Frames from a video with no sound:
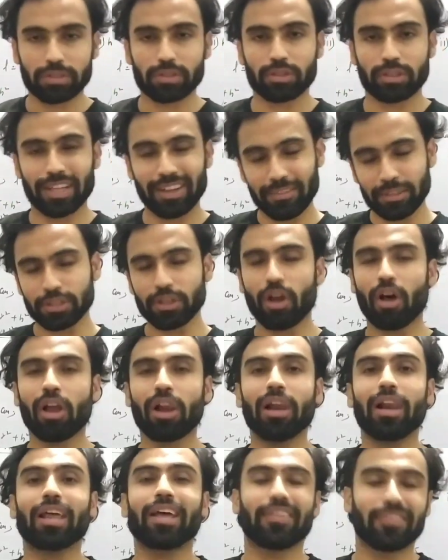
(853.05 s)
So that was
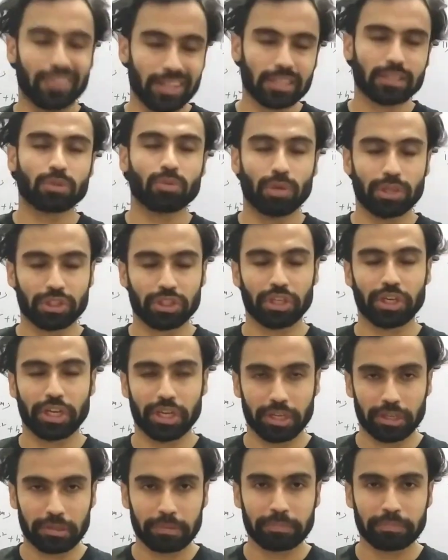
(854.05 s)
all in this question
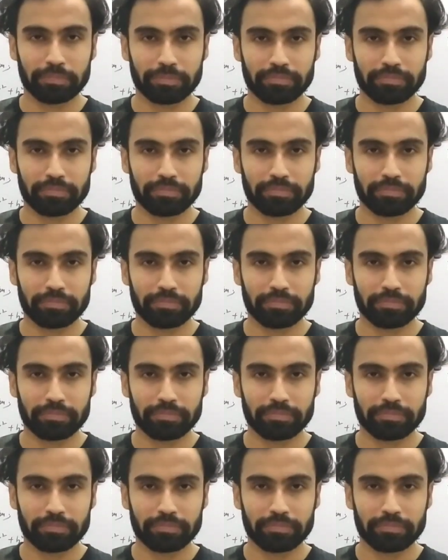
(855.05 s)
here.